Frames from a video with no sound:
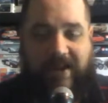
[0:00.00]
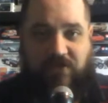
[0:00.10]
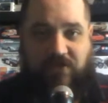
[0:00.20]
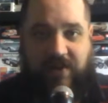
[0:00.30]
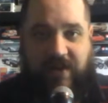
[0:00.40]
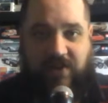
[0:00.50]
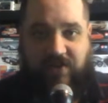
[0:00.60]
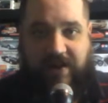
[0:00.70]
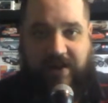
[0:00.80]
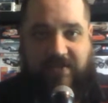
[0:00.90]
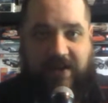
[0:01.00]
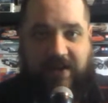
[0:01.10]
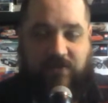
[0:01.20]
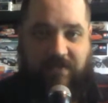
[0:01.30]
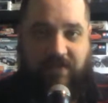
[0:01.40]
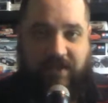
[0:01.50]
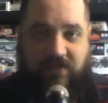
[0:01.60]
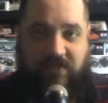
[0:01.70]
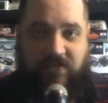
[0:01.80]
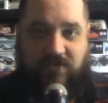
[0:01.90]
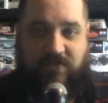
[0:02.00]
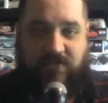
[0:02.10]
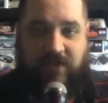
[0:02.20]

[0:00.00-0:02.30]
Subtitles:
and transaxle and everything is sort of